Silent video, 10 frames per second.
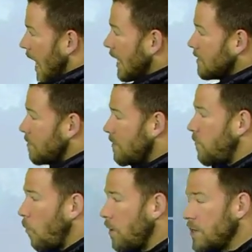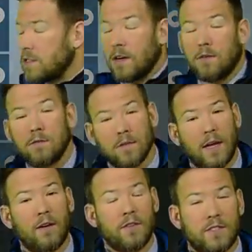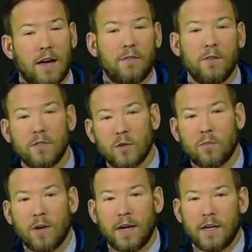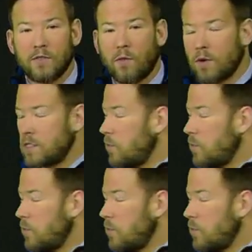Highs mid 40s, though, later this afternoon, so pretty nice for us.